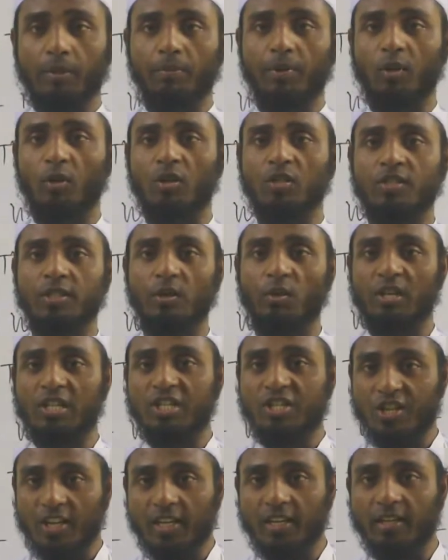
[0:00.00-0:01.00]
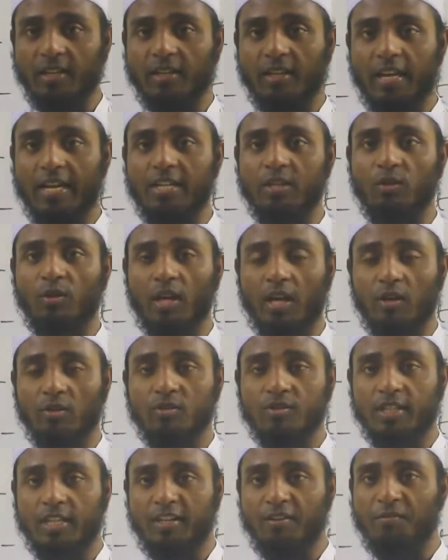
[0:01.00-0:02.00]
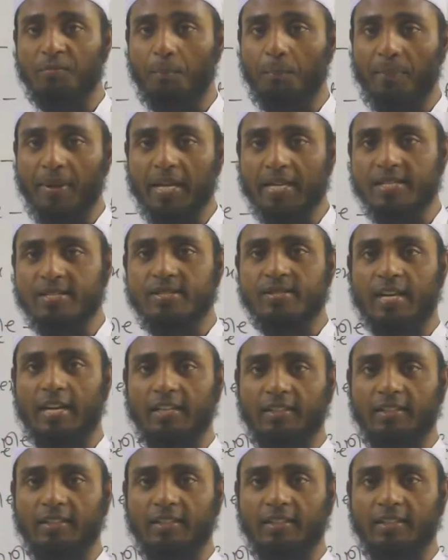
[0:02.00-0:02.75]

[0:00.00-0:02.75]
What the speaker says: because you are staying at your house in peace.